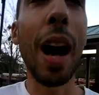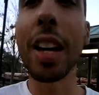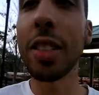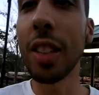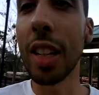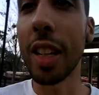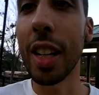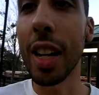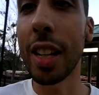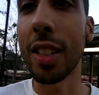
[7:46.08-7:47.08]

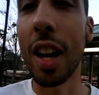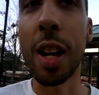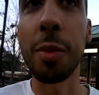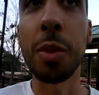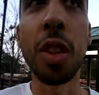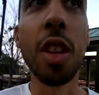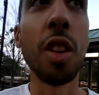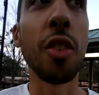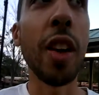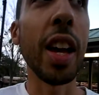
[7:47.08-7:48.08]
isolated at times,
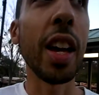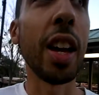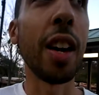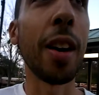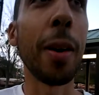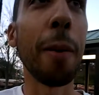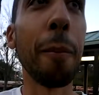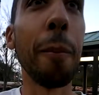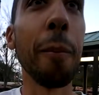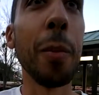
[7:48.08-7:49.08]
right?
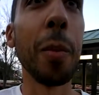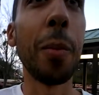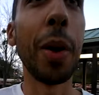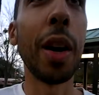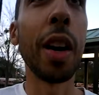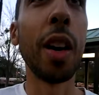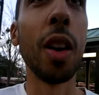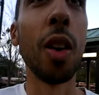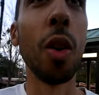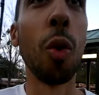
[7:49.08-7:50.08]
But
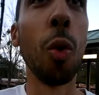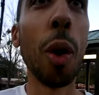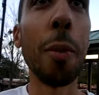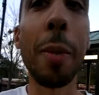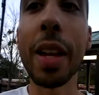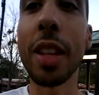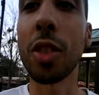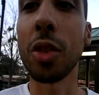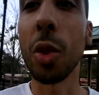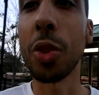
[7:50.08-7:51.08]
what made it
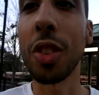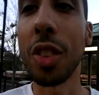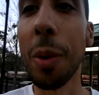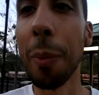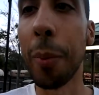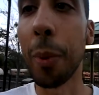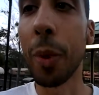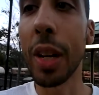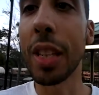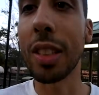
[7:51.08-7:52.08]
so
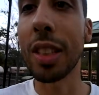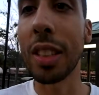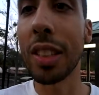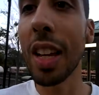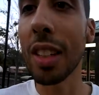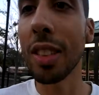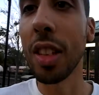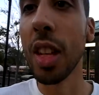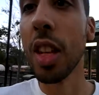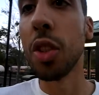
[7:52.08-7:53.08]
simple, his success.
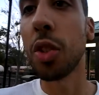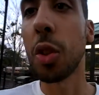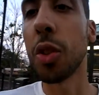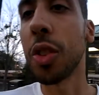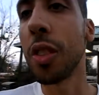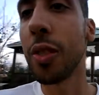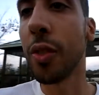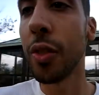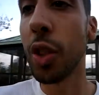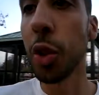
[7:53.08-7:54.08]
So
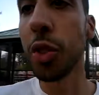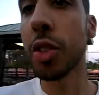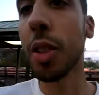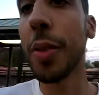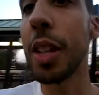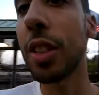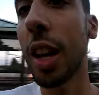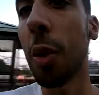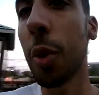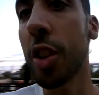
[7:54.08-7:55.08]
those are some
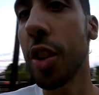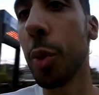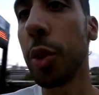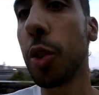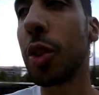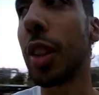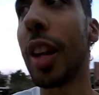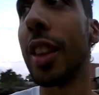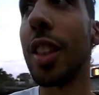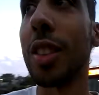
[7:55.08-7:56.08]
insight I want to share with you
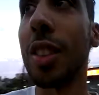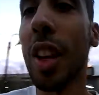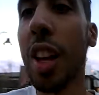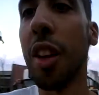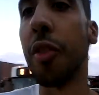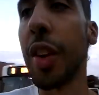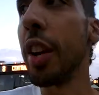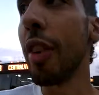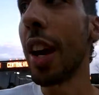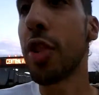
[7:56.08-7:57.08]
today. This is
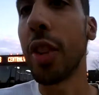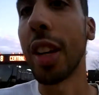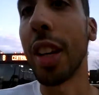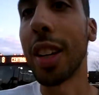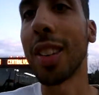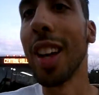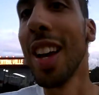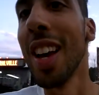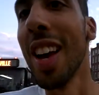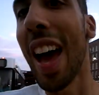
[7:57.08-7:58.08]
Vinny Rodriguez,
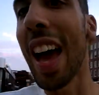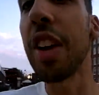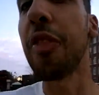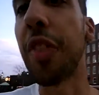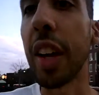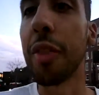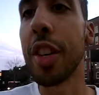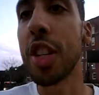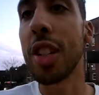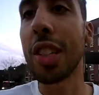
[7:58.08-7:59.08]
8-Figure
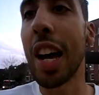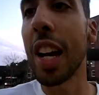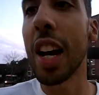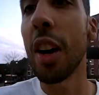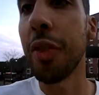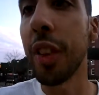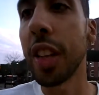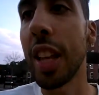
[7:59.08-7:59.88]
Vision, signing off for the